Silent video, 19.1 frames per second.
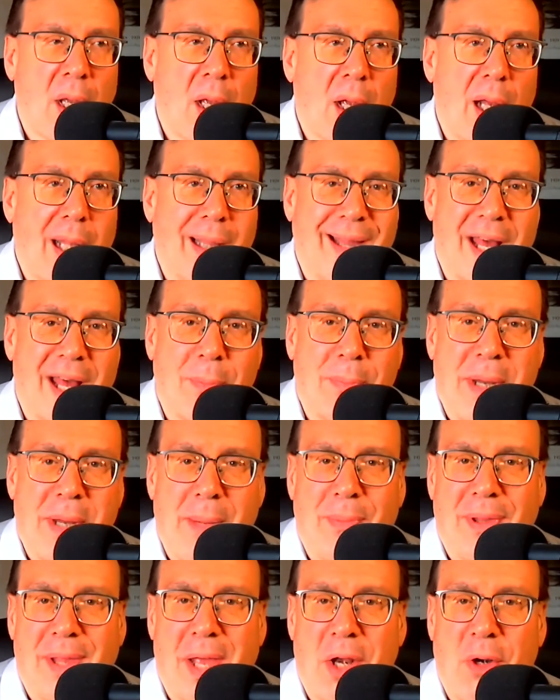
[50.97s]
a lot of
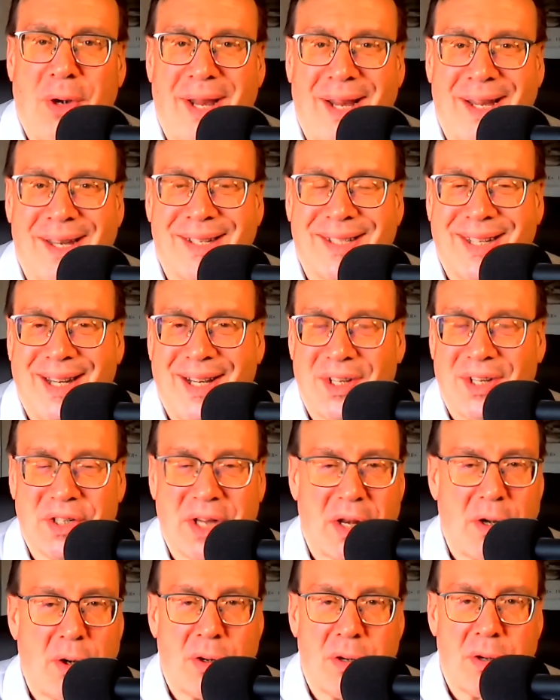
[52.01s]
people that are in sales,
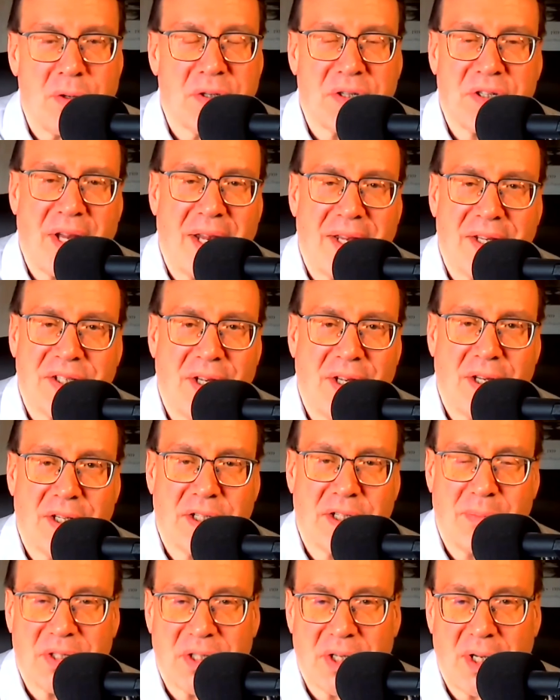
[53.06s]
they don't understand sales
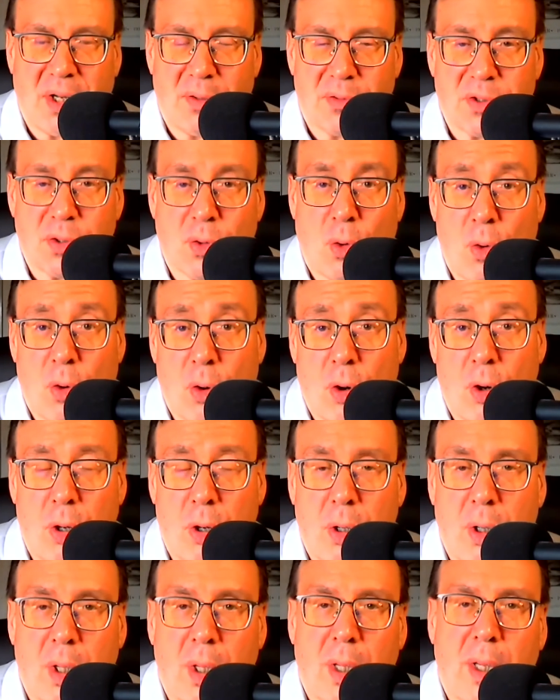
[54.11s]
themselves, or
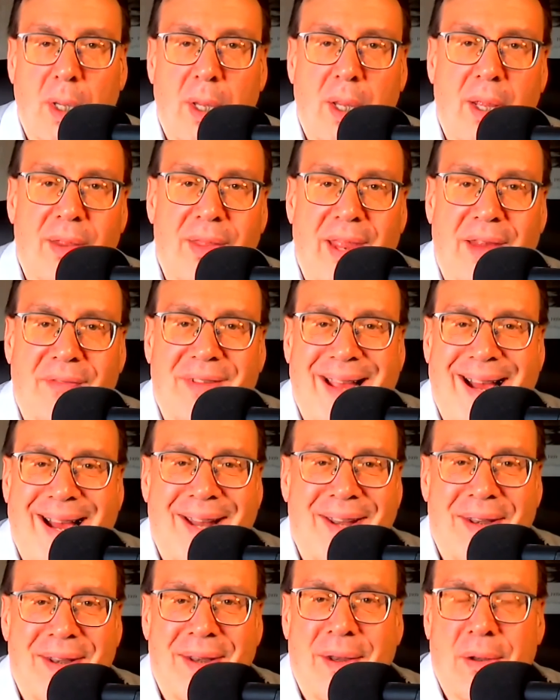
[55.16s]
they've
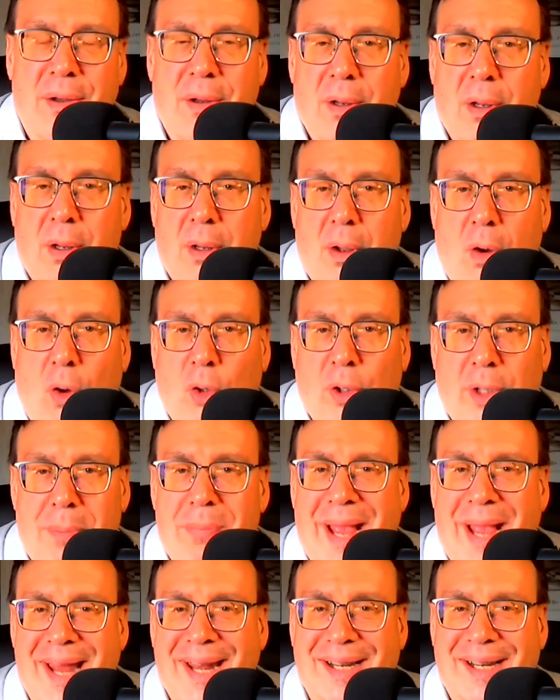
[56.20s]
gotten only
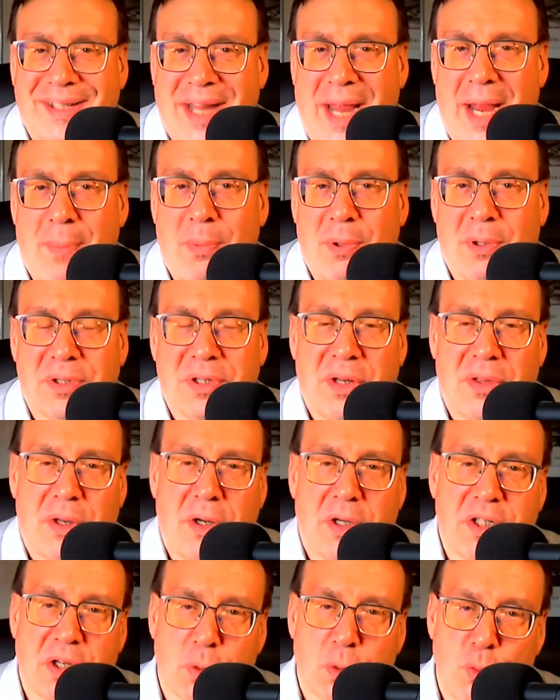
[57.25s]
bad examples and they're
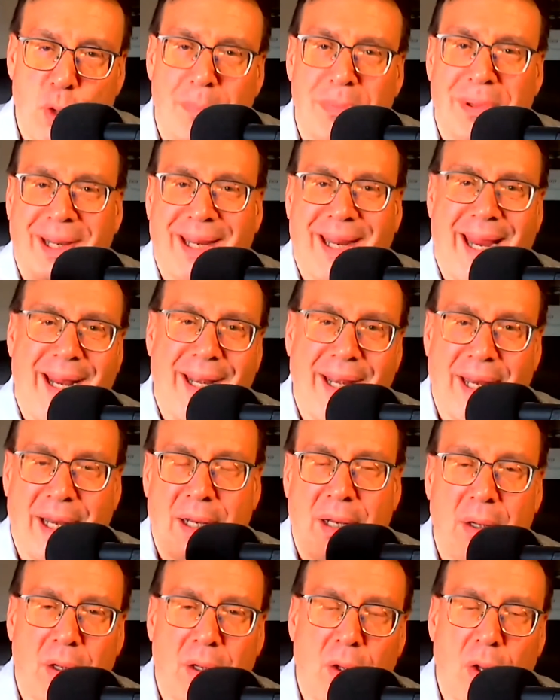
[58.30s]
just replicating
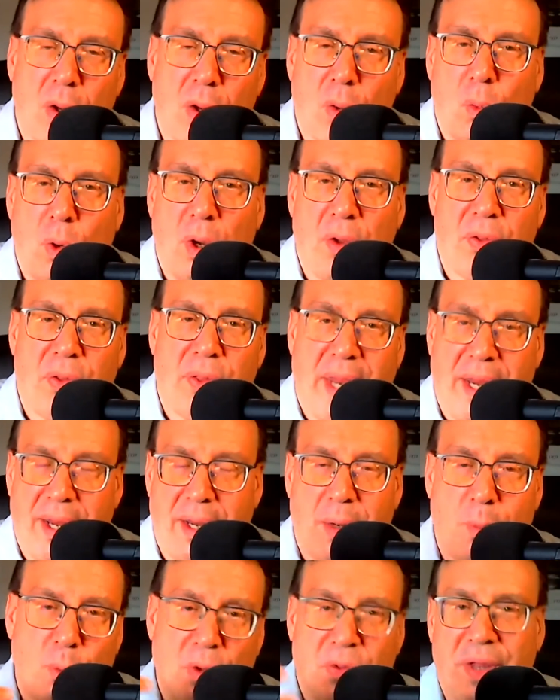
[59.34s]
what they
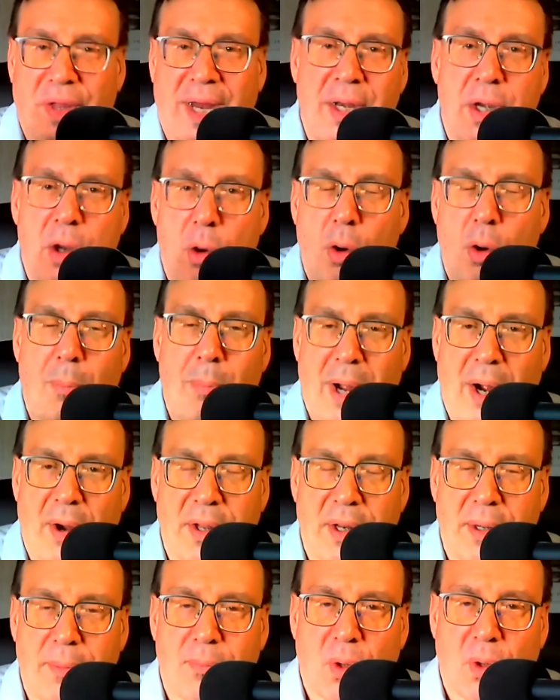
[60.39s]
know about
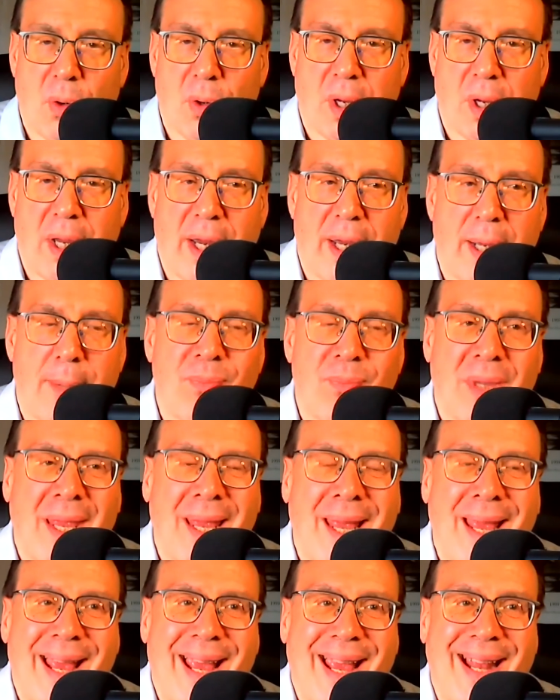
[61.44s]
it. Okay.
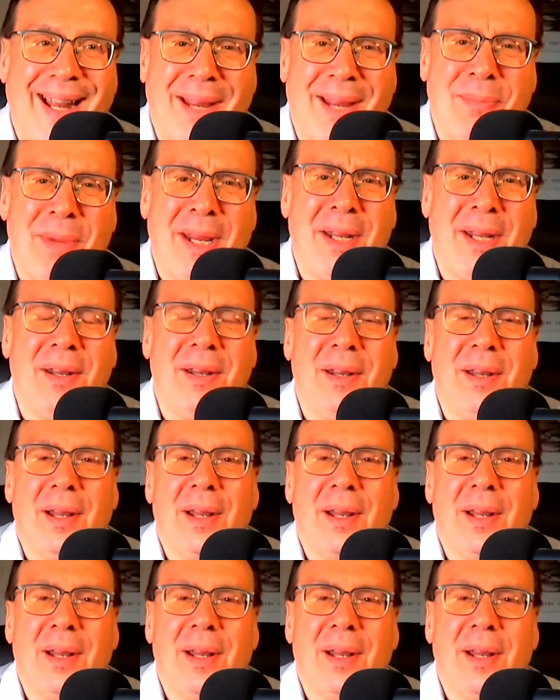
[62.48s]
And I mean,